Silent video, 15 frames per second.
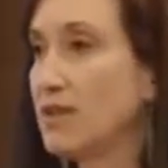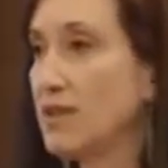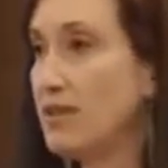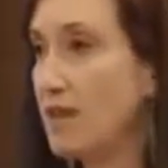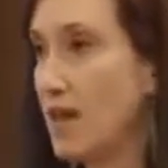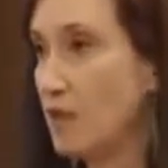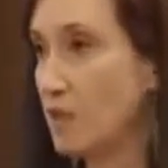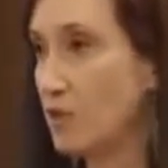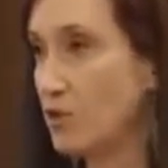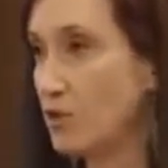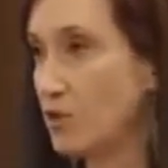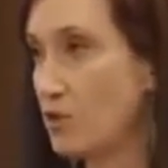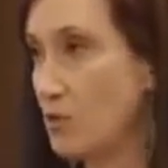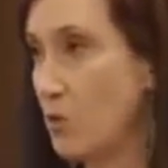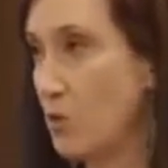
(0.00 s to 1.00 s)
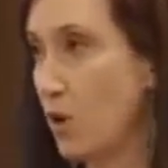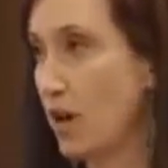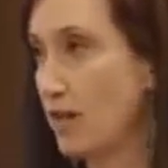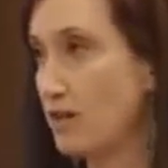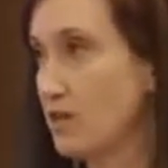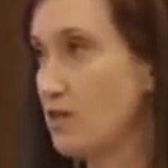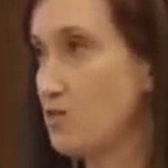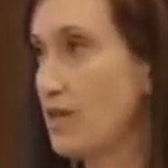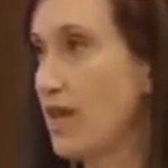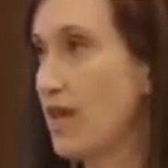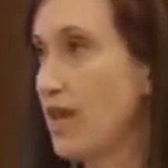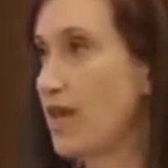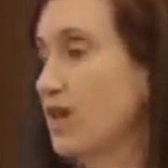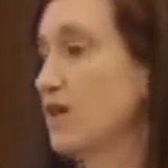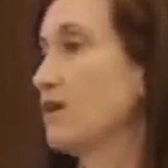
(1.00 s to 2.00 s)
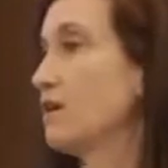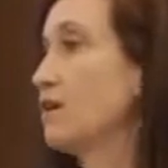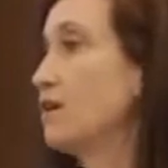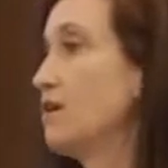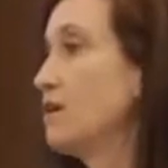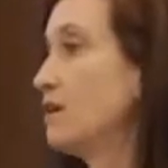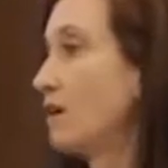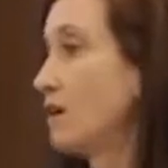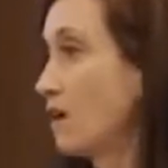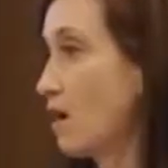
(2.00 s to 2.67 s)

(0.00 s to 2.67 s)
lead them to what you can